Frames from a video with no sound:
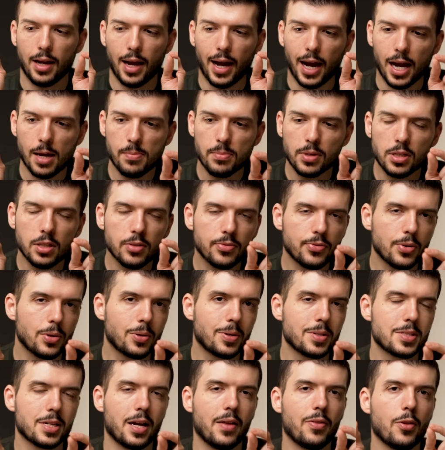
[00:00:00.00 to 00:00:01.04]
I'm gonna
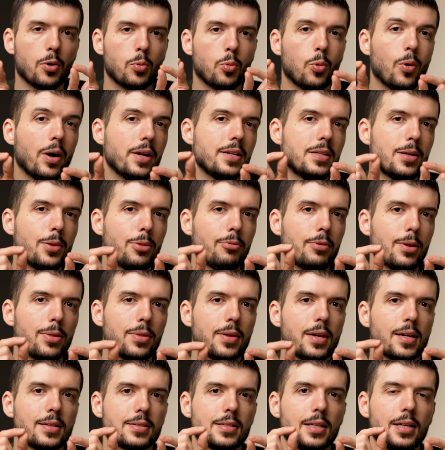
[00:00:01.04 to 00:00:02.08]
focus on the one to three
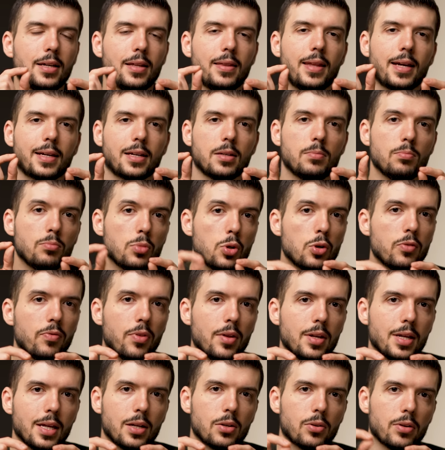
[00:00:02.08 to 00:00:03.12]
things that can move the
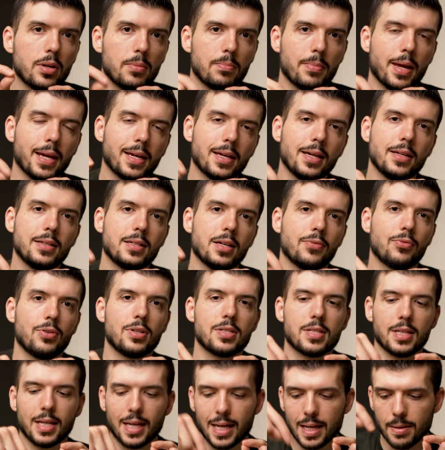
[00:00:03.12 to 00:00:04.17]
needle and make a
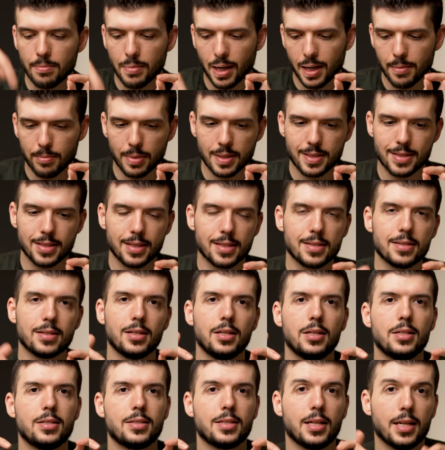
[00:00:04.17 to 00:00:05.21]
difference in my business
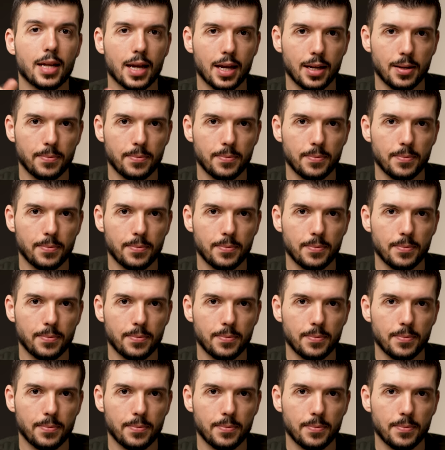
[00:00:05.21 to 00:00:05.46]
today.